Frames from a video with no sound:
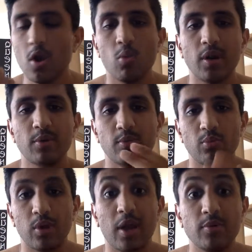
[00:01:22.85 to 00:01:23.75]

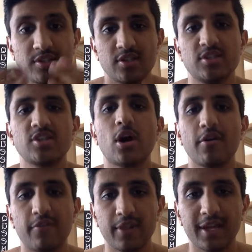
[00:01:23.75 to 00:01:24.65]
when I was in the
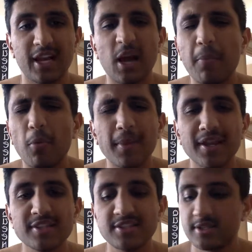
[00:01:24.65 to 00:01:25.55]
sauna for like a couple
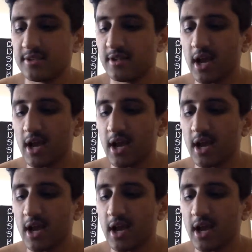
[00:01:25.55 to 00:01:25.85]
minutes,